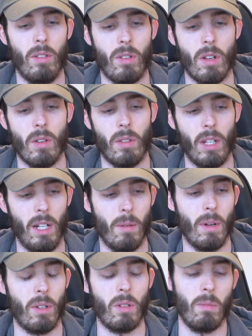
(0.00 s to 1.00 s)
So they come
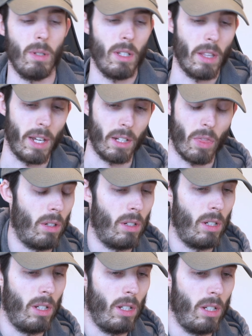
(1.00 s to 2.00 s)
out to be like
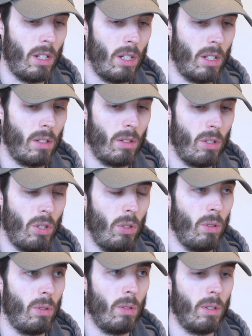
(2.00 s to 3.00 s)

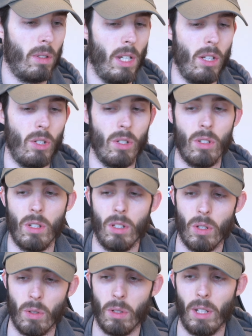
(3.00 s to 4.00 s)
32 inches
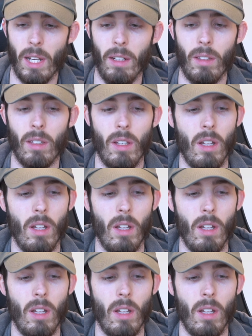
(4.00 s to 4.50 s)
total length.